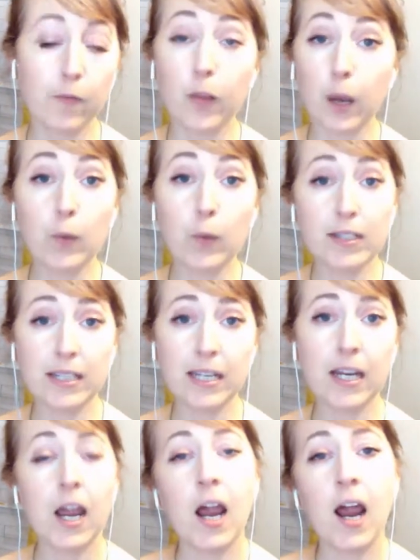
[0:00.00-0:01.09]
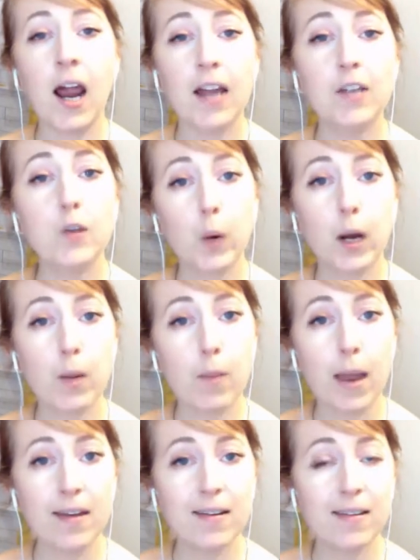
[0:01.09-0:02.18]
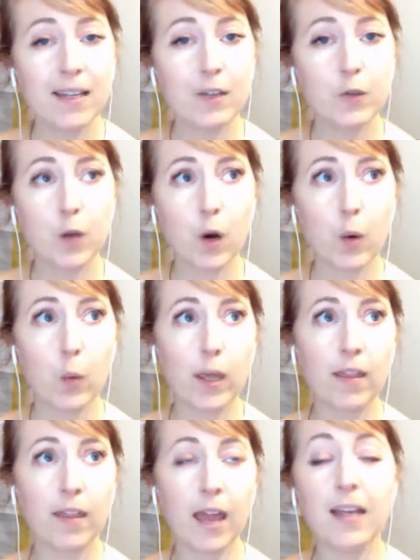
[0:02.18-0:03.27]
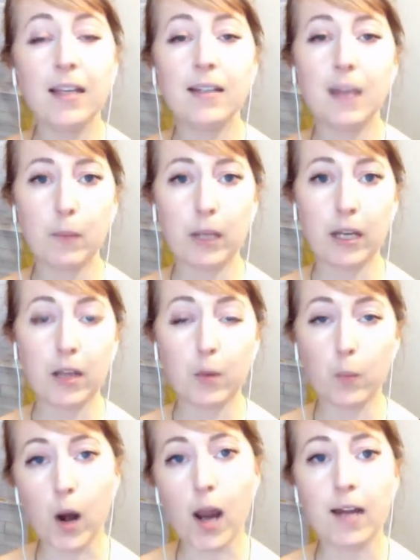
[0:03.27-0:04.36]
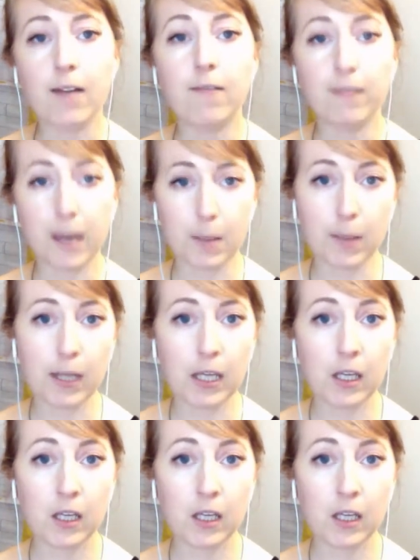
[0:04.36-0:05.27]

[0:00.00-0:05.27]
For that reason, I do recommend that you start with any template in the Brine family.